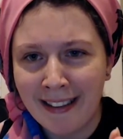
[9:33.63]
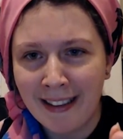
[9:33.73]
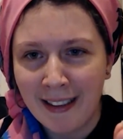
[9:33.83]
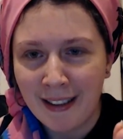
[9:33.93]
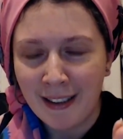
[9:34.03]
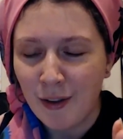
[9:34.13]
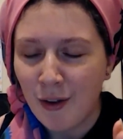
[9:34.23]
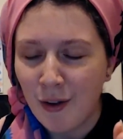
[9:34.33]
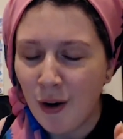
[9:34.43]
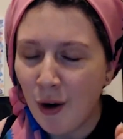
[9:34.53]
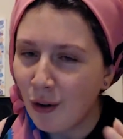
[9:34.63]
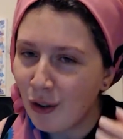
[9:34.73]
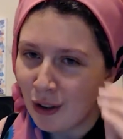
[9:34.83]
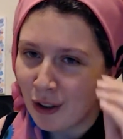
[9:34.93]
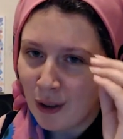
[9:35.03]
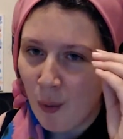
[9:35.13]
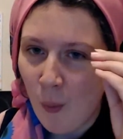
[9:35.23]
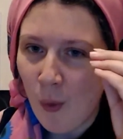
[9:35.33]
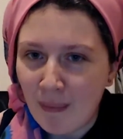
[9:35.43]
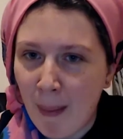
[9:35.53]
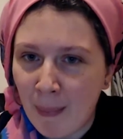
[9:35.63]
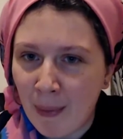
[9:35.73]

not just what I remember.